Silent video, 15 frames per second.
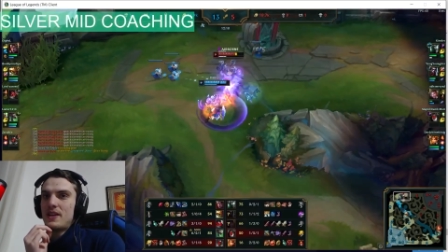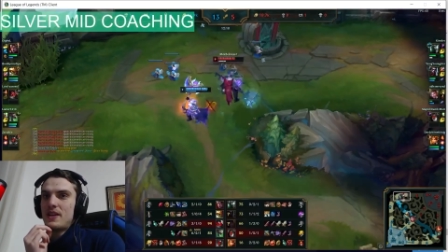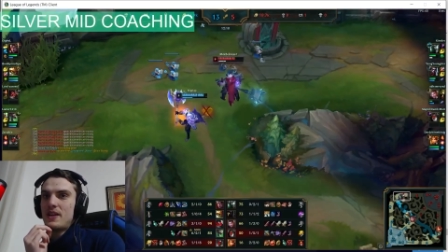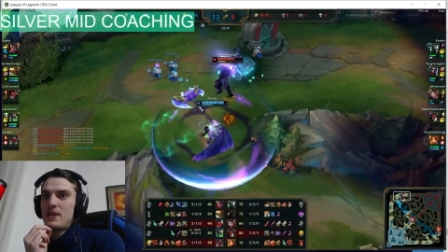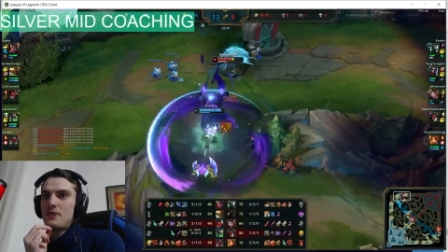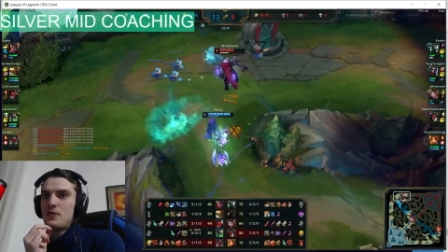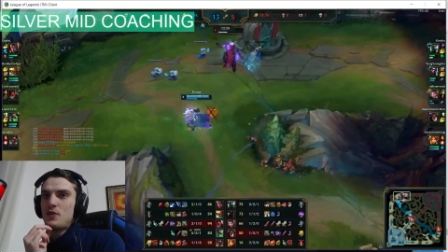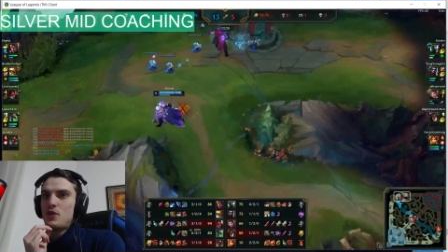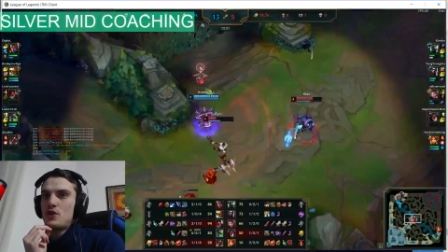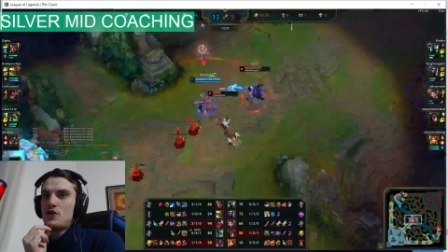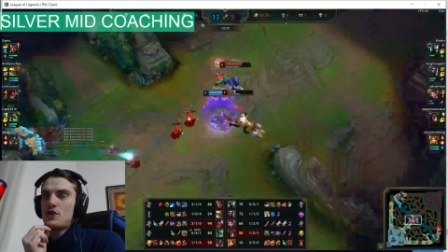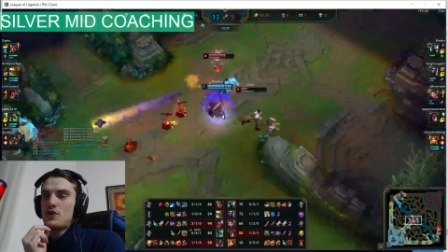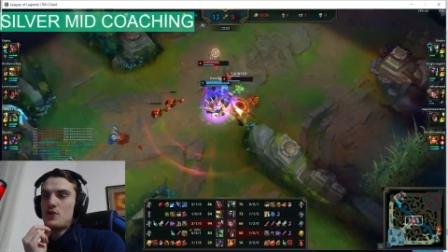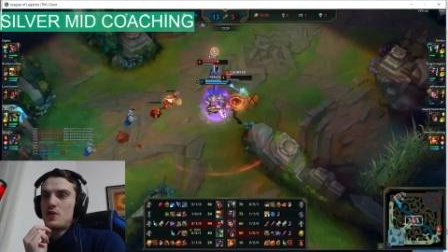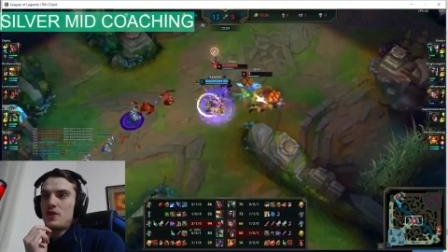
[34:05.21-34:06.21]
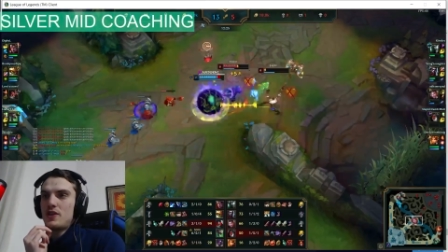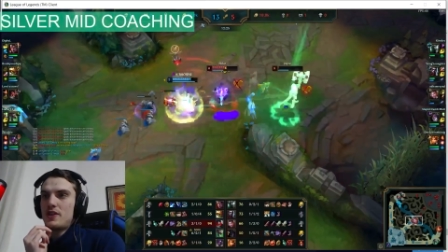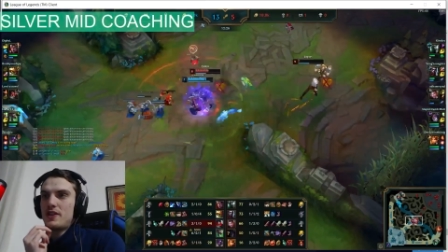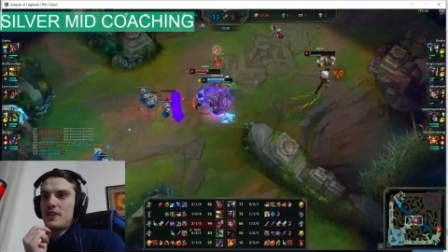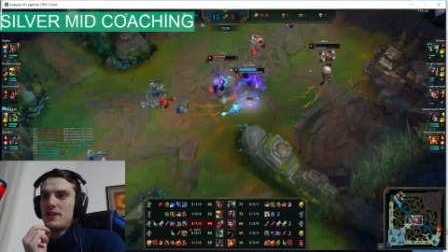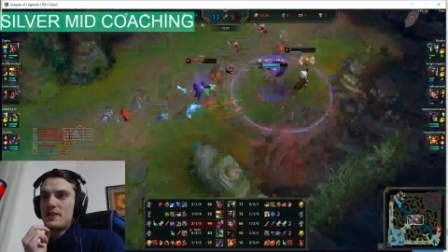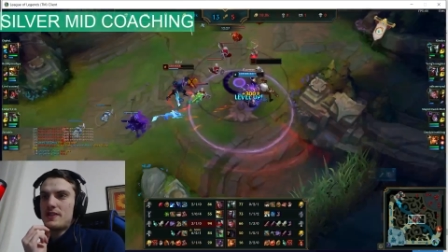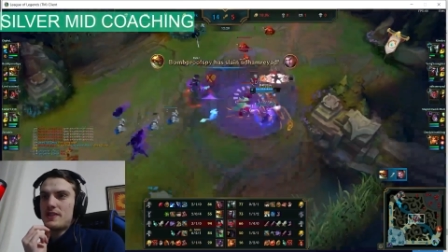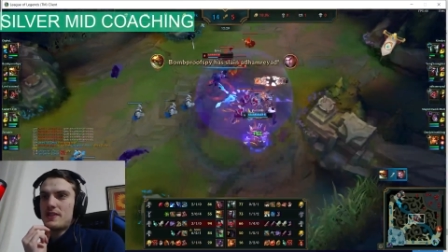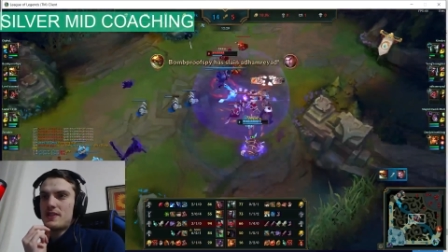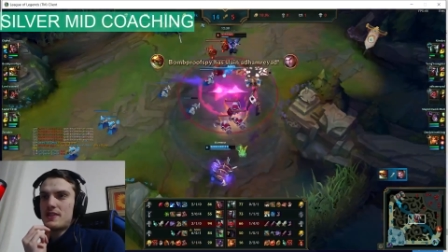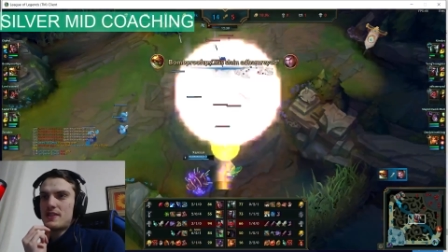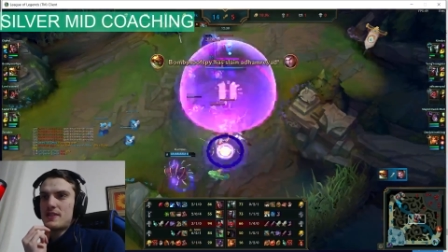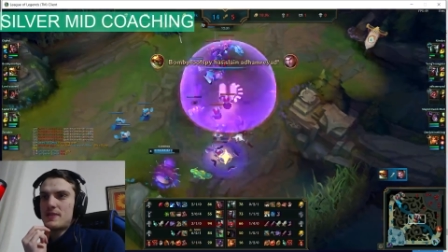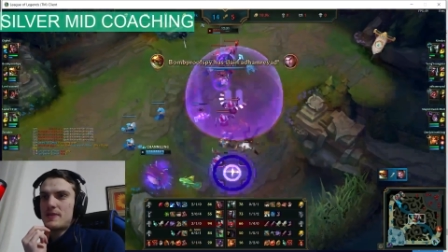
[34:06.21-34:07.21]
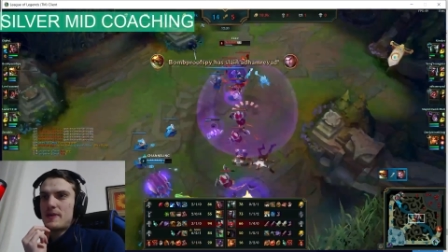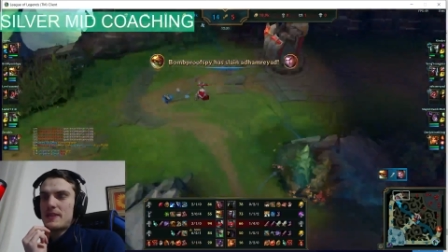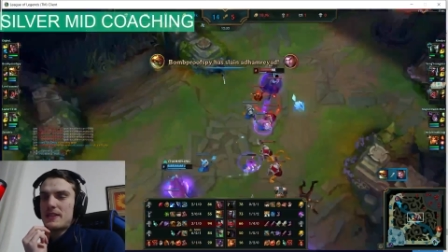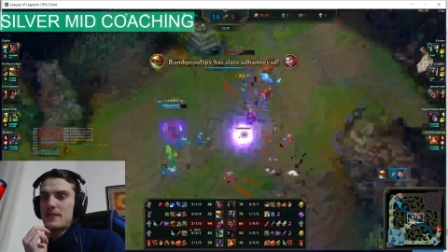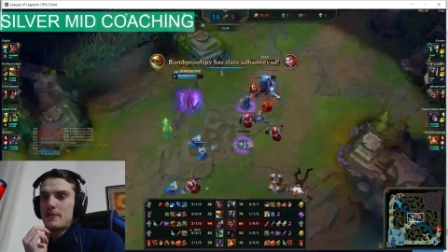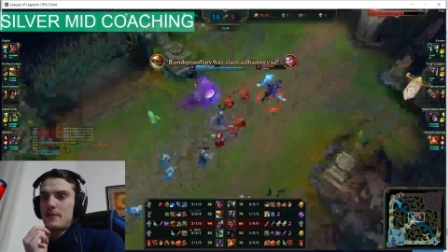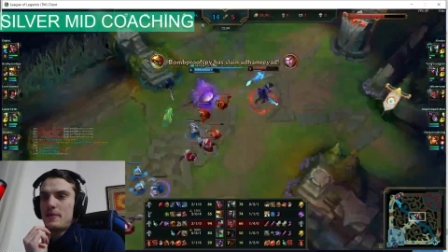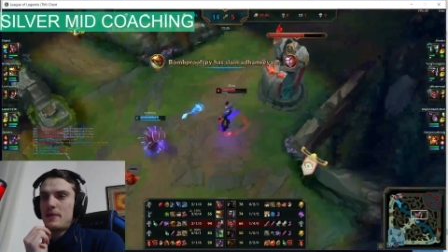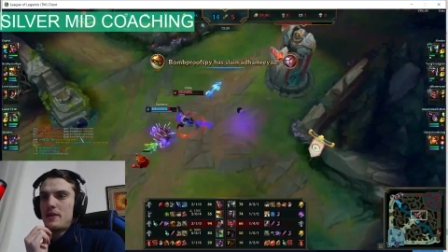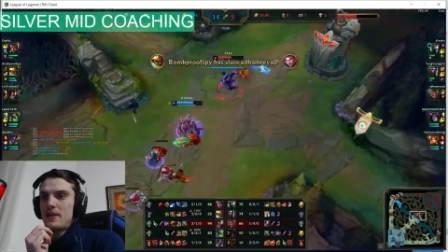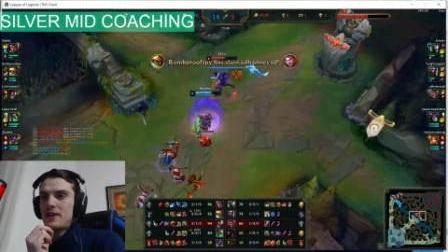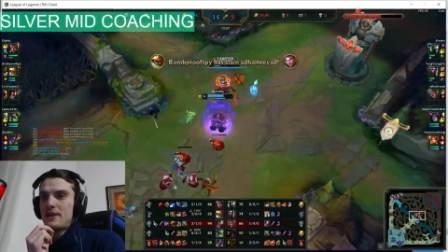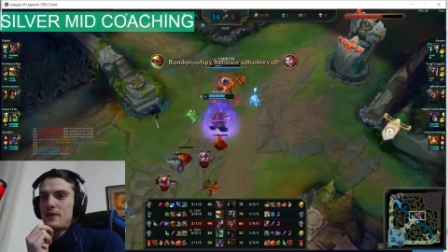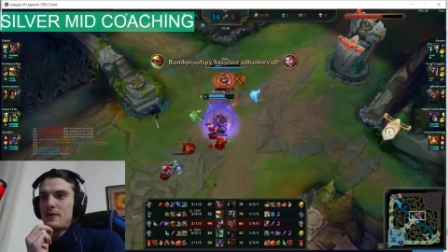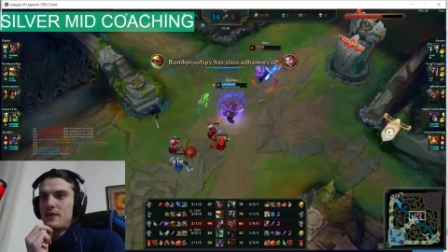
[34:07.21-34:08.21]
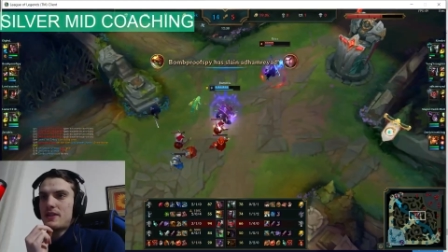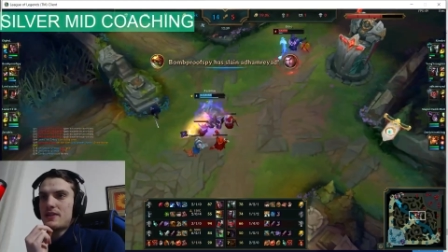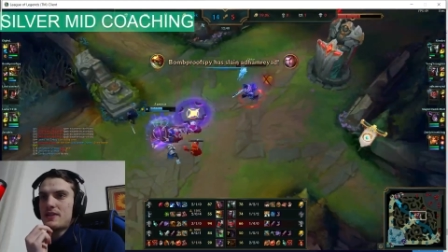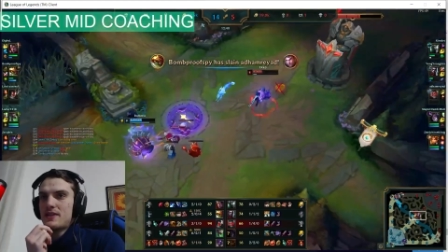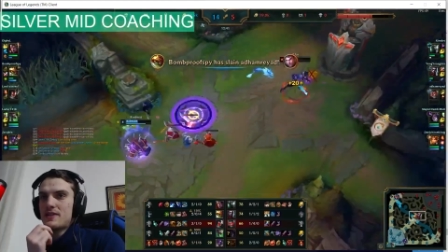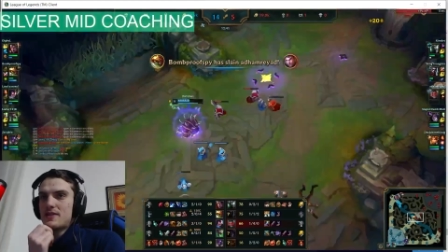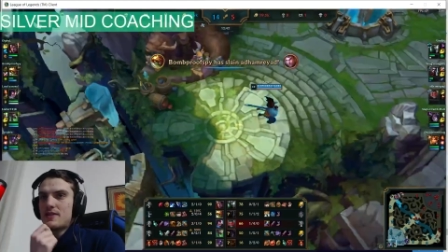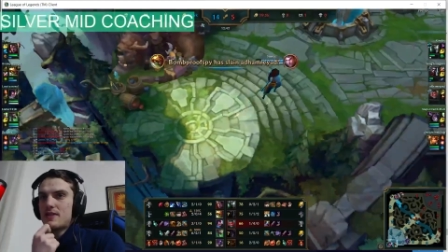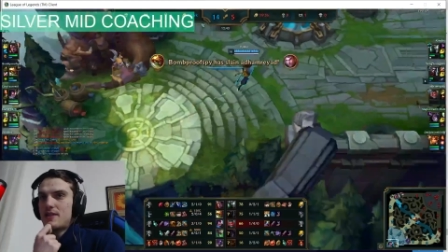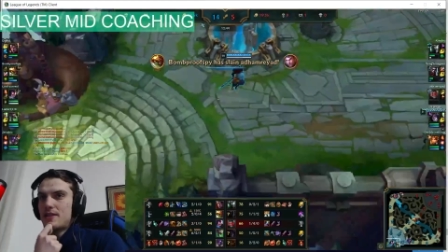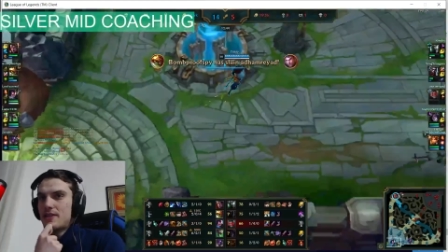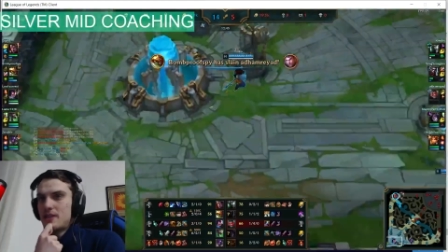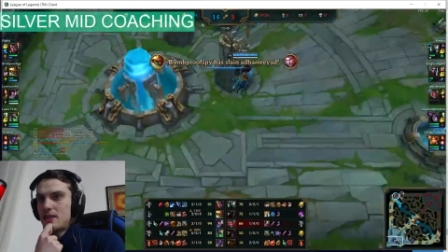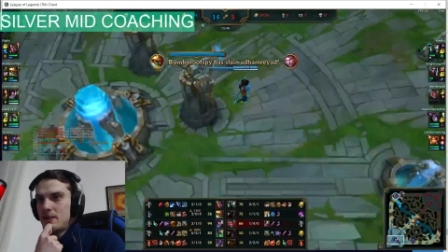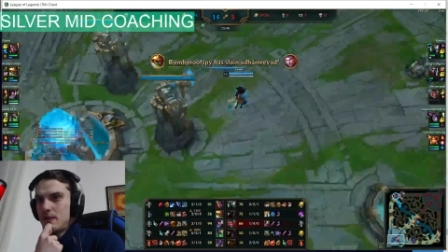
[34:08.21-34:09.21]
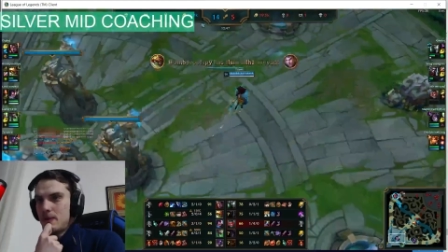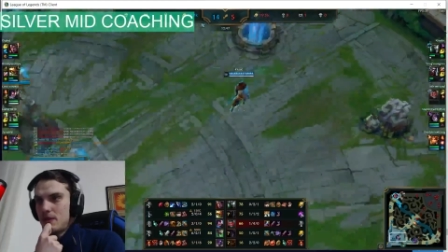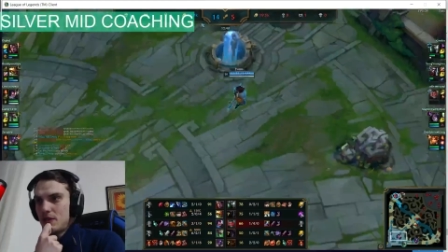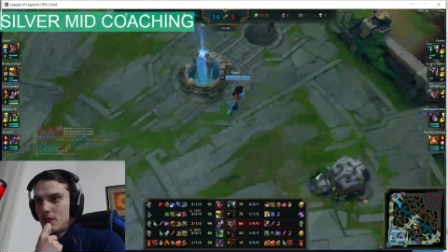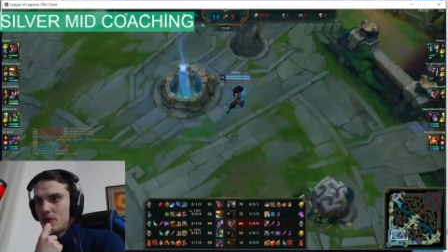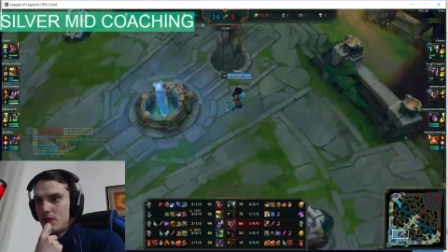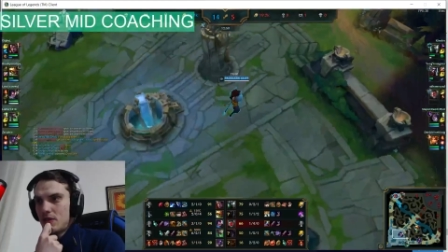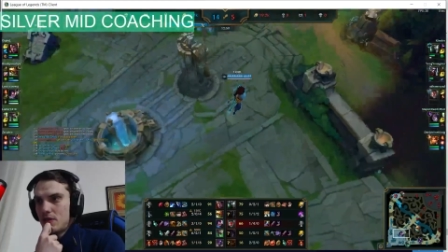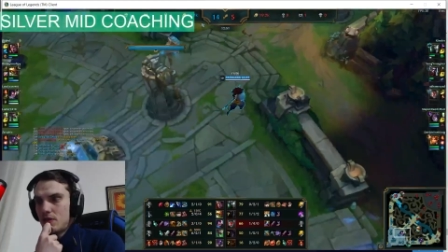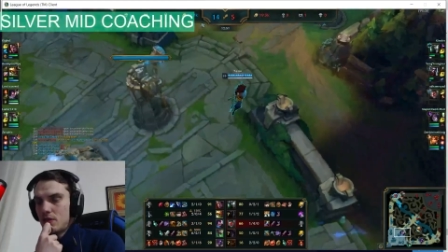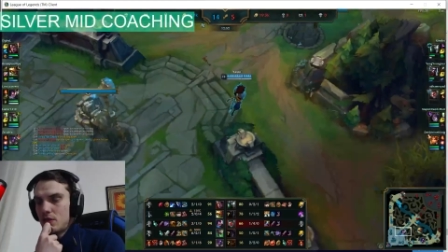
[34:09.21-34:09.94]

If you dodge his ulti, it's it's it's possible. Otherwise, it's a bit harder.